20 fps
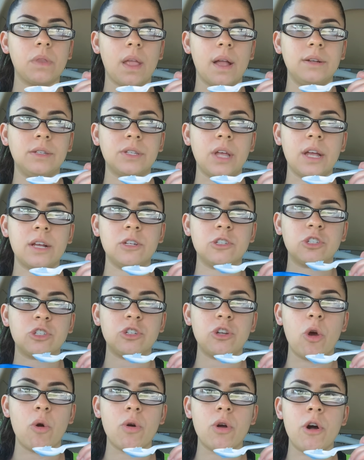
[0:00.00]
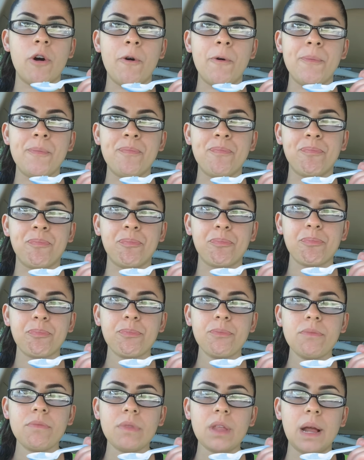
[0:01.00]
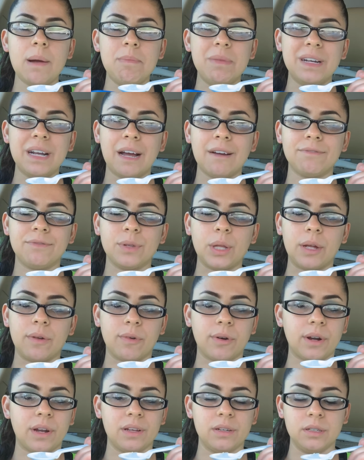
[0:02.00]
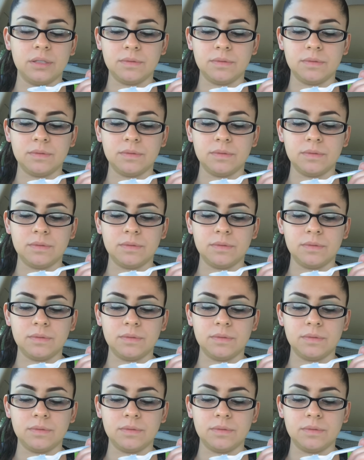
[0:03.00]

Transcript: it's like a snow cone but not flavored,